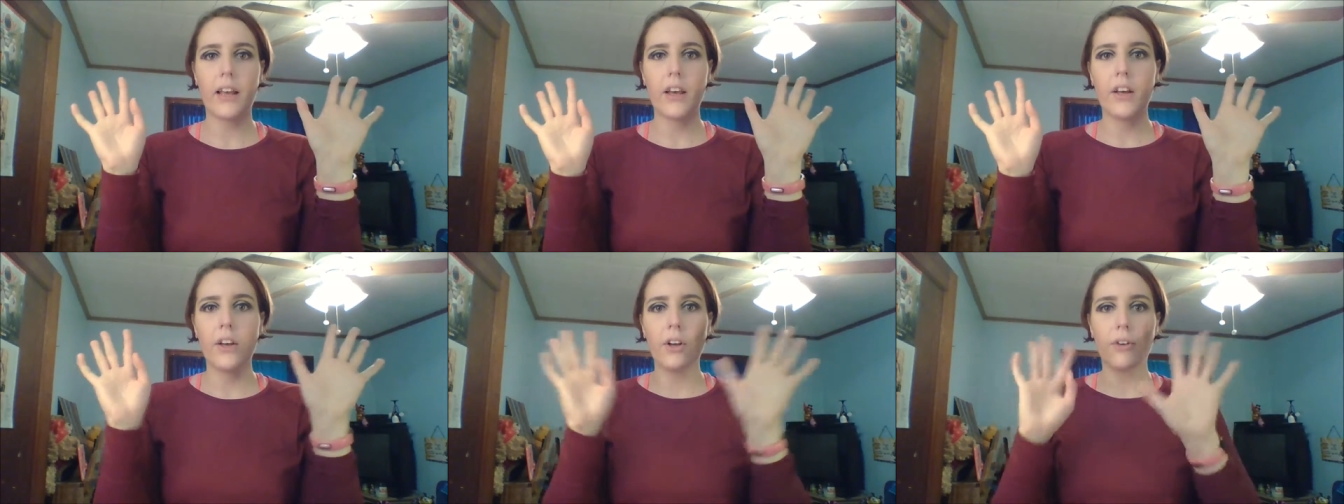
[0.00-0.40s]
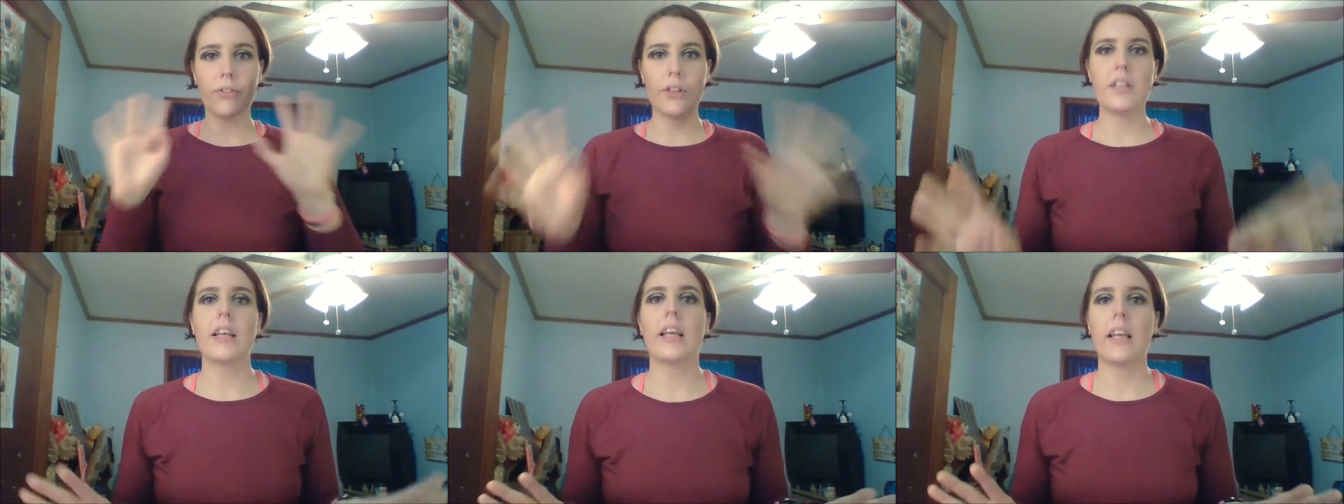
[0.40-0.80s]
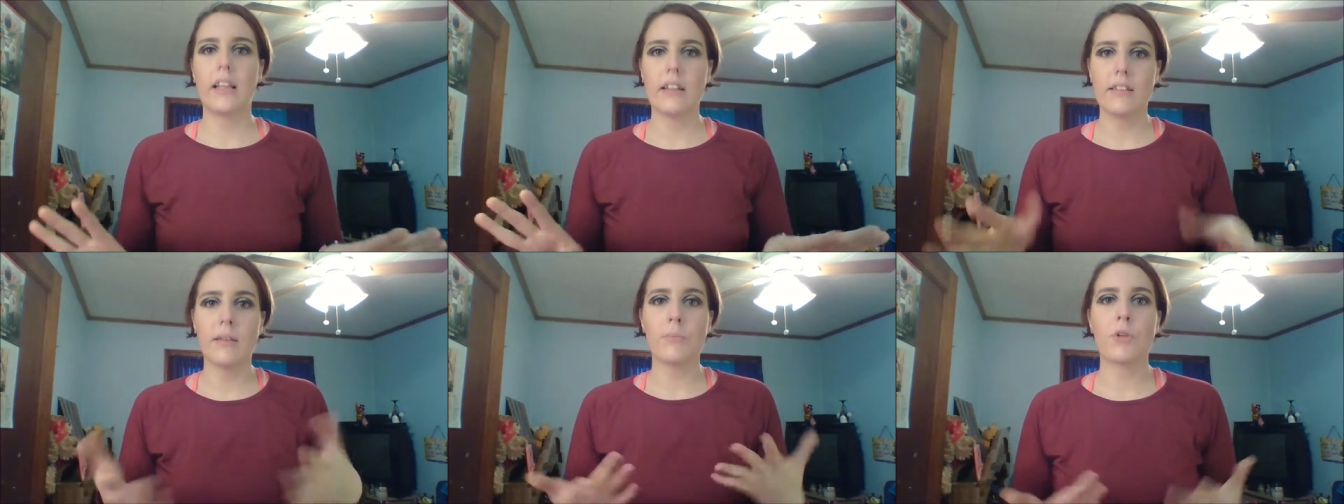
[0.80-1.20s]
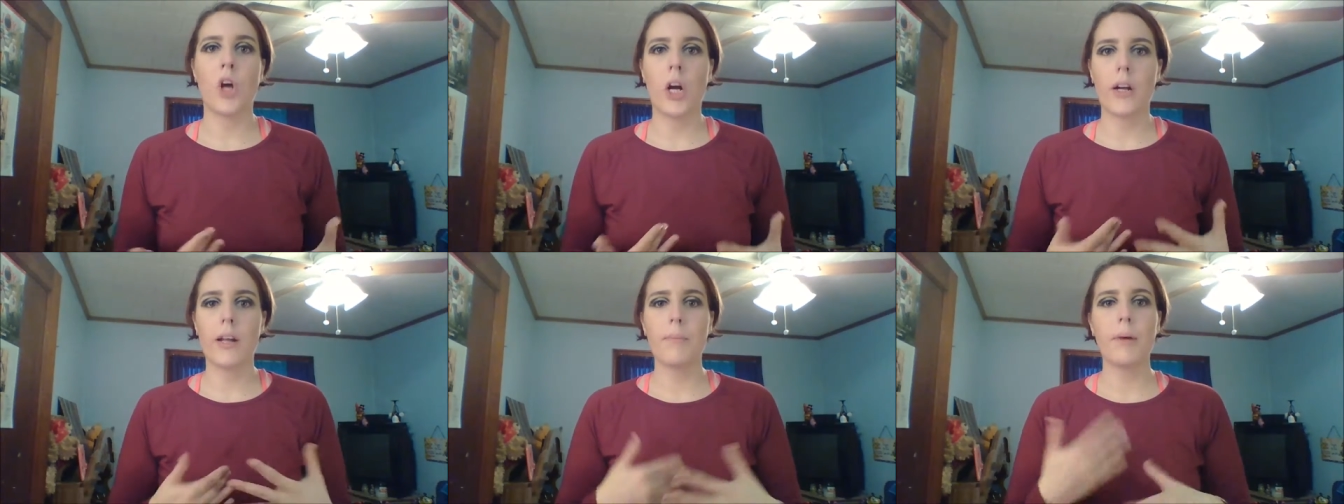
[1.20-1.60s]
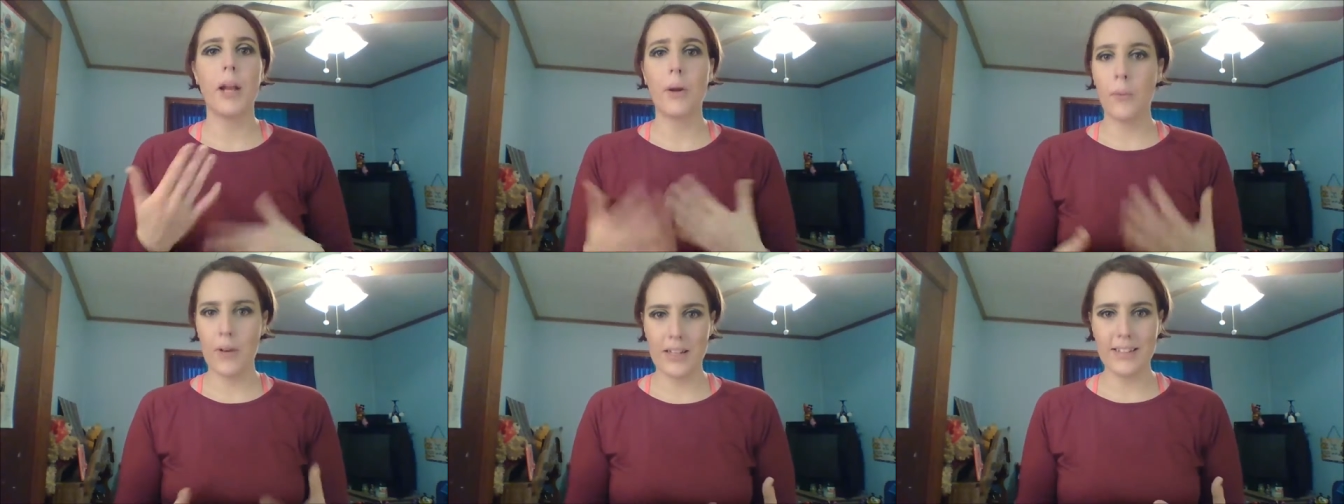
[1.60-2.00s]
ridiculous, I'm sorry, but I
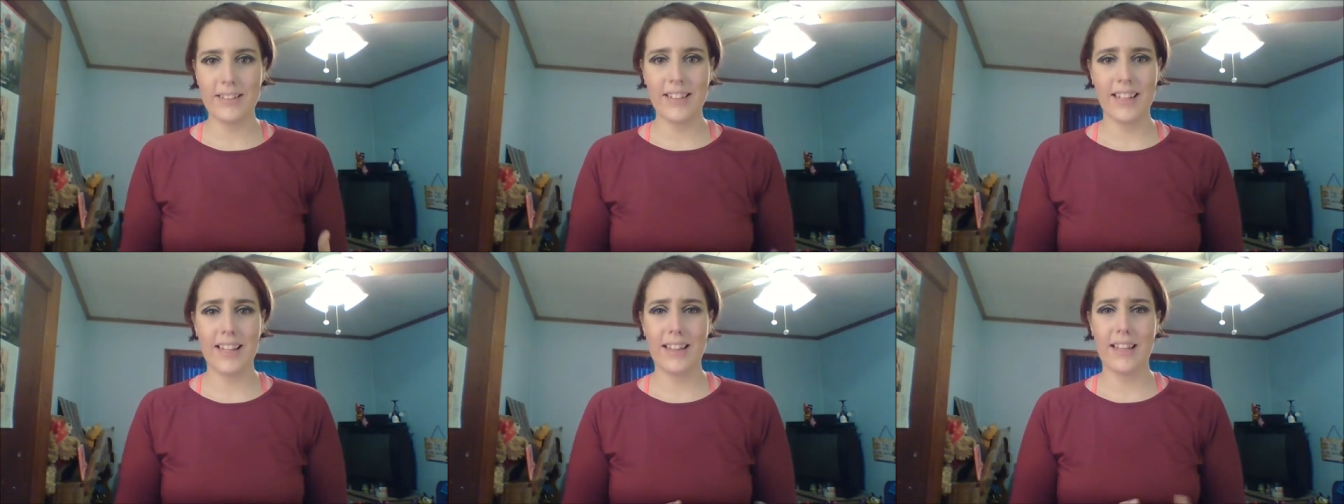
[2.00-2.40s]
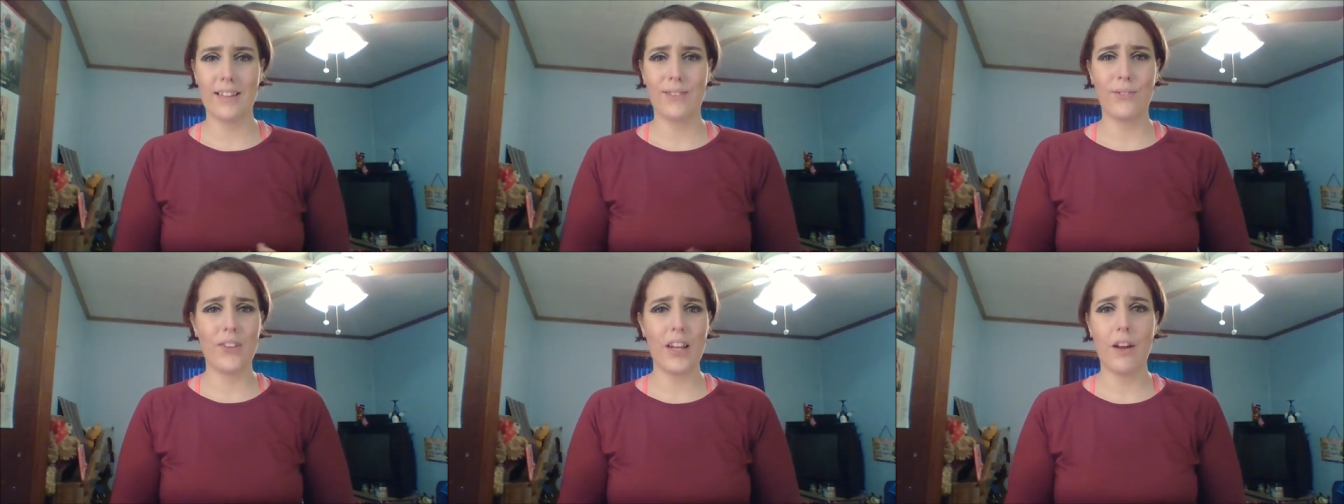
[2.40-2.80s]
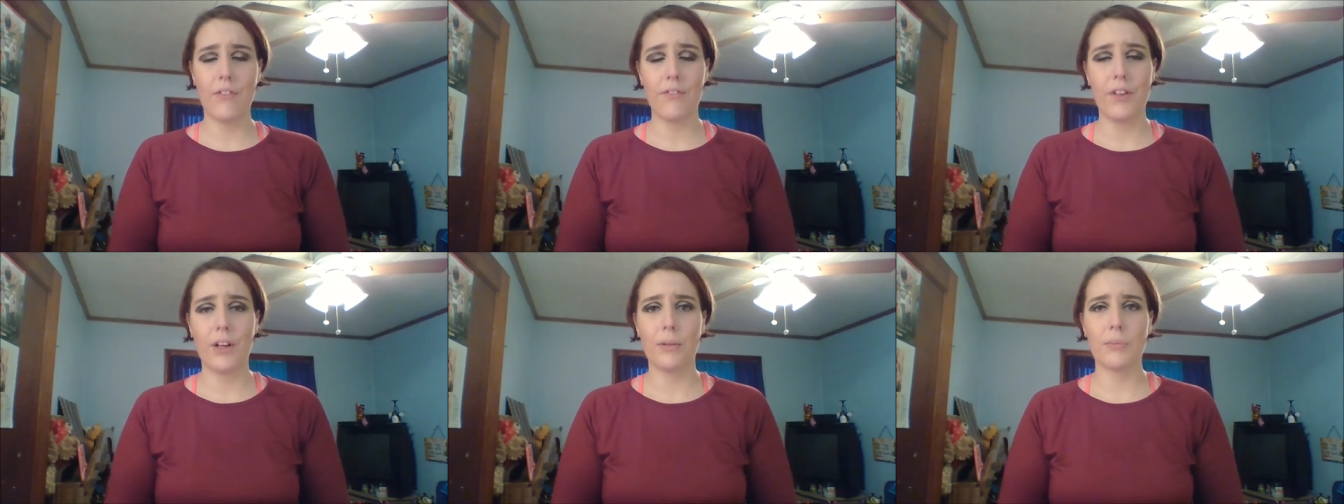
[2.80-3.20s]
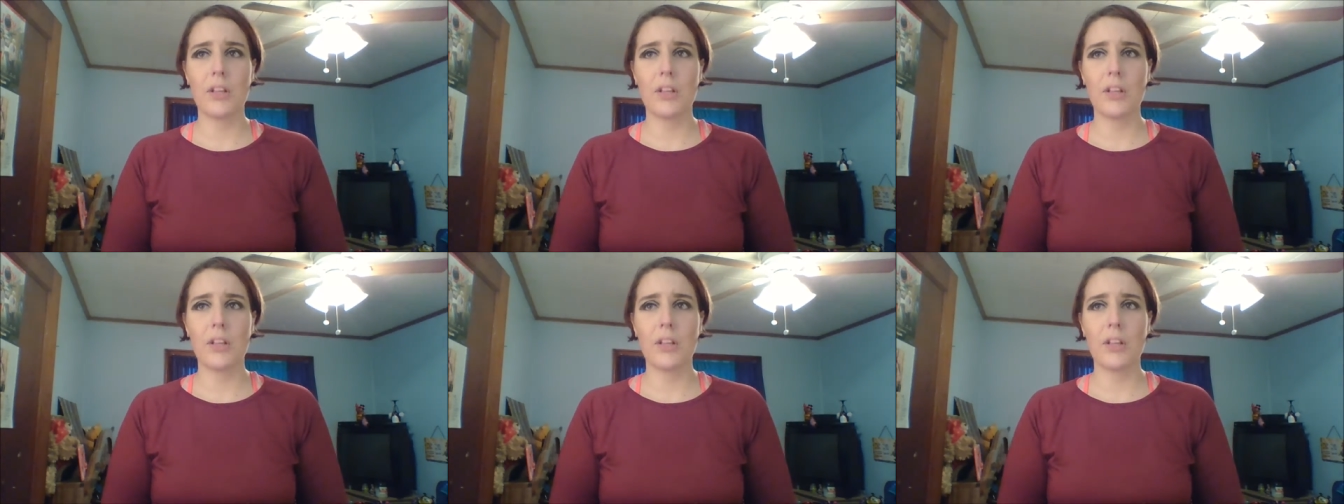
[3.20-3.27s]
wanted to get this video filmed